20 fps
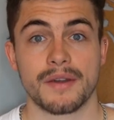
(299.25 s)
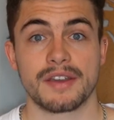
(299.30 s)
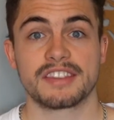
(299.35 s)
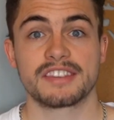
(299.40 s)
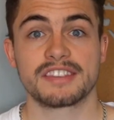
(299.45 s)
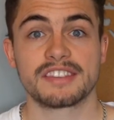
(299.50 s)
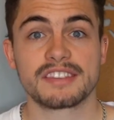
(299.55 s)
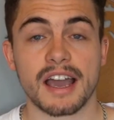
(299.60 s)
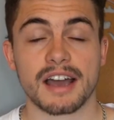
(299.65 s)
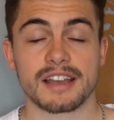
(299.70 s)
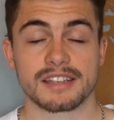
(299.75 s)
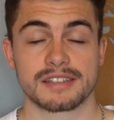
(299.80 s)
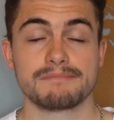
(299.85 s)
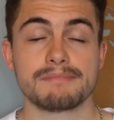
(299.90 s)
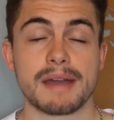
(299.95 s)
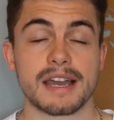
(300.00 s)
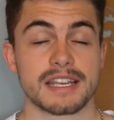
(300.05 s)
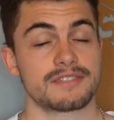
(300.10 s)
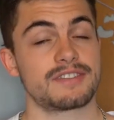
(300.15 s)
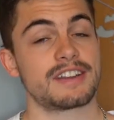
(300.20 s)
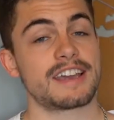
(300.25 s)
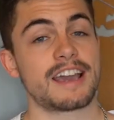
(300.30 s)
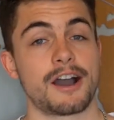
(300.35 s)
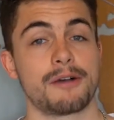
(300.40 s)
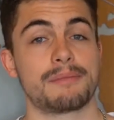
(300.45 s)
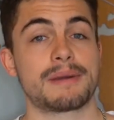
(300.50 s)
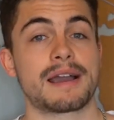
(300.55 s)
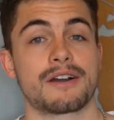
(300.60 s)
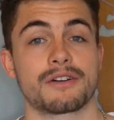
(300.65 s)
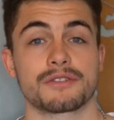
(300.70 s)
It does massively
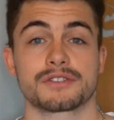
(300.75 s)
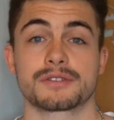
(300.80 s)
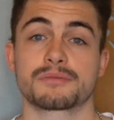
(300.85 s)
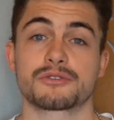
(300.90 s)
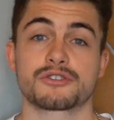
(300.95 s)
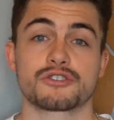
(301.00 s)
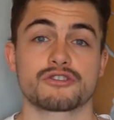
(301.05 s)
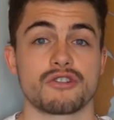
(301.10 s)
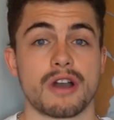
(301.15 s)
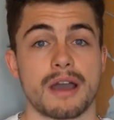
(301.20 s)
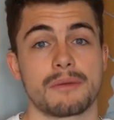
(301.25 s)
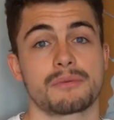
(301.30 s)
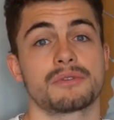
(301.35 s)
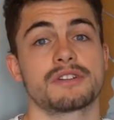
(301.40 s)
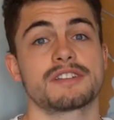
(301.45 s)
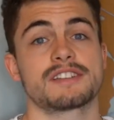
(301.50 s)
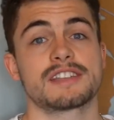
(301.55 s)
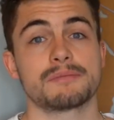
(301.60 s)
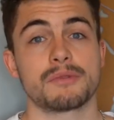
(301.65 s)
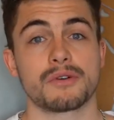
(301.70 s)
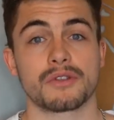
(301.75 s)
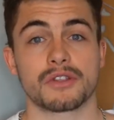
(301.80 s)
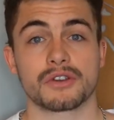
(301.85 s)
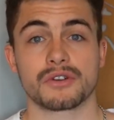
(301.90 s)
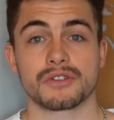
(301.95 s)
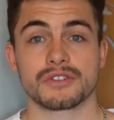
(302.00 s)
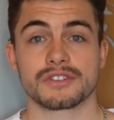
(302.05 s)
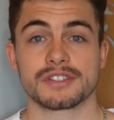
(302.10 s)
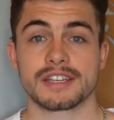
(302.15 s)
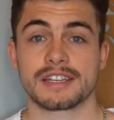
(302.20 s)
help out. Subscribe if you want to see more of the
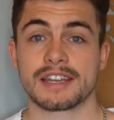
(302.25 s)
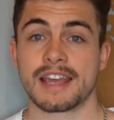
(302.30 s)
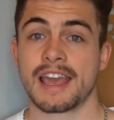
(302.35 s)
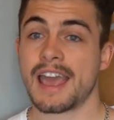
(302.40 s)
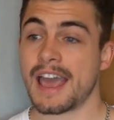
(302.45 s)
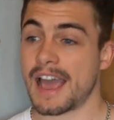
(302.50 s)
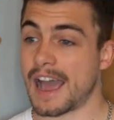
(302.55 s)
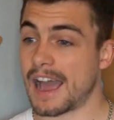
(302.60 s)
content.